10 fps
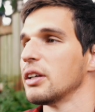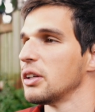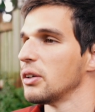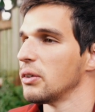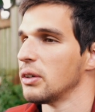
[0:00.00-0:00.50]
to
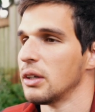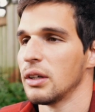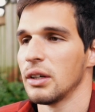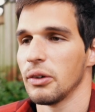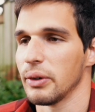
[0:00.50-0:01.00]
do
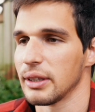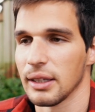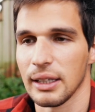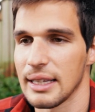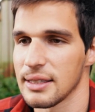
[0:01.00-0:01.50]
with
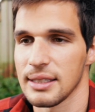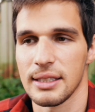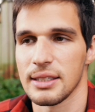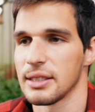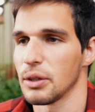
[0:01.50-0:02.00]
the
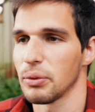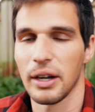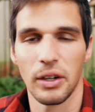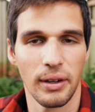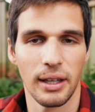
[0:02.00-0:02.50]
lenses, the
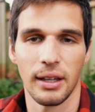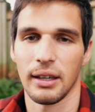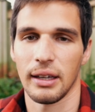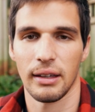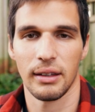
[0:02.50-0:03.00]
rendering,
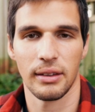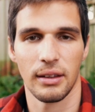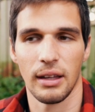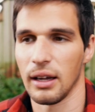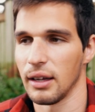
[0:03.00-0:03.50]

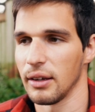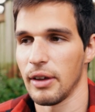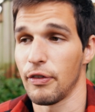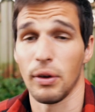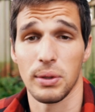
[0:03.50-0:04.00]

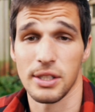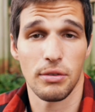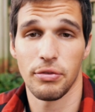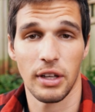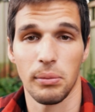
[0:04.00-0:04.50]
if it was on
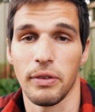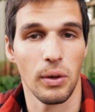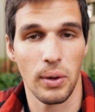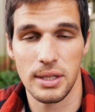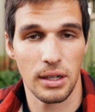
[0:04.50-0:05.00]
film, if
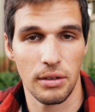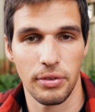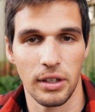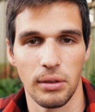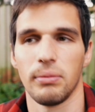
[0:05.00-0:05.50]
it wasn't on
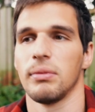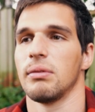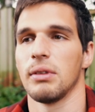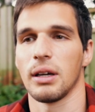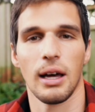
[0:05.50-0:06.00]
film,
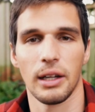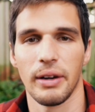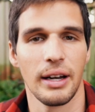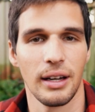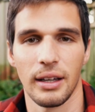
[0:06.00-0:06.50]
the color
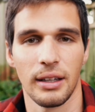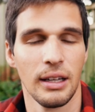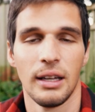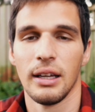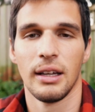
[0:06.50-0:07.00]
editing,
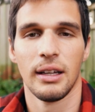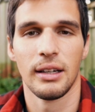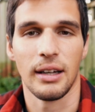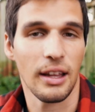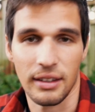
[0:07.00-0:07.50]

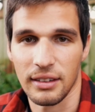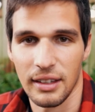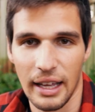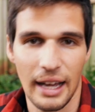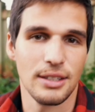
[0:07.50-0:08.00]
nothing.
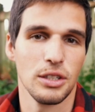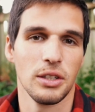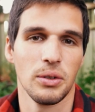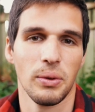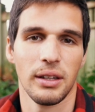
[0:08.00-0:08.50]
It had to
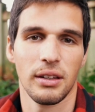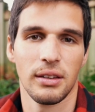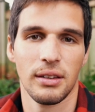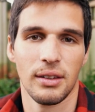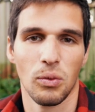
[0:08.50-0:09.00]
do with
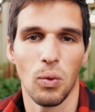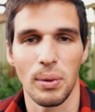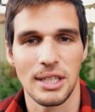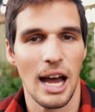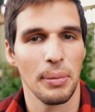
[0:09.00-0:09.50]
what
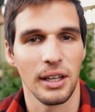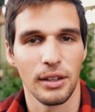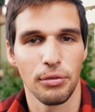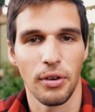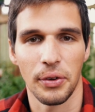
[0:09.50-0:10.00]
was happening in
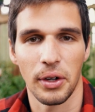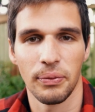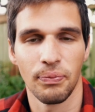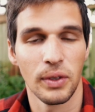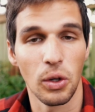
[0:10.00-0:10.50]
the photo,
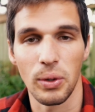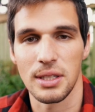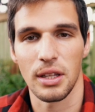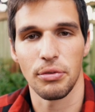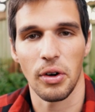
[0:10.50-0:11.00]
who was
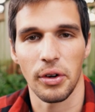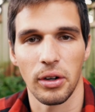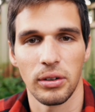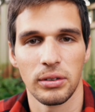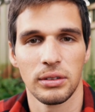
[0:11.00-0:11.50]
in the
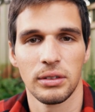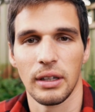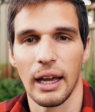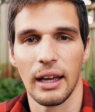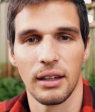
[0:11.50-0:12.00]
photo,
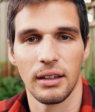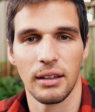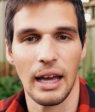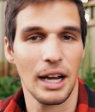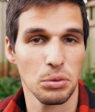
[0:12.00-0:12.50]
and
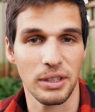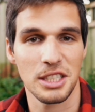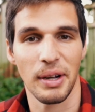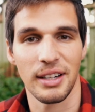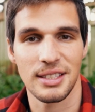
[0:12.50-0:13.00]
the actual
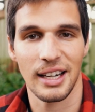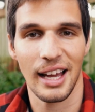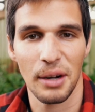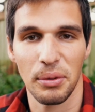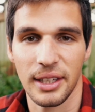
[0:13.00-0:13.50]
experience that I
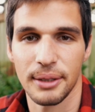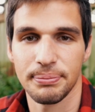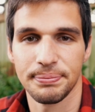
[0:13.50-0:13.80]
had with it.